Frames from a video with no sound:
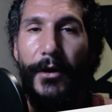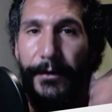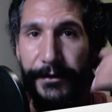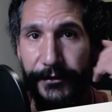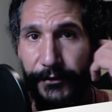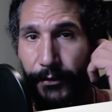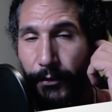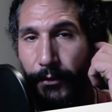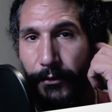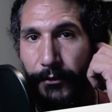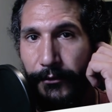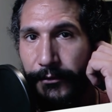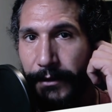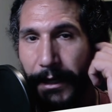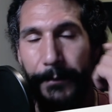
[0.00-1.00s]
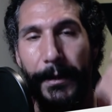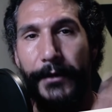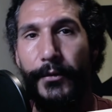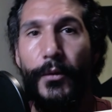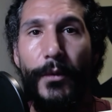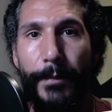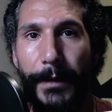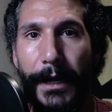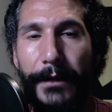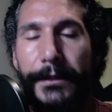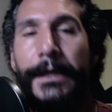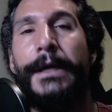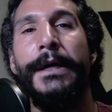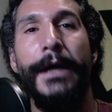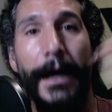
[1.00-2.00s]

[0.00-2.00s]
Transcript: all these tools in my tool belt.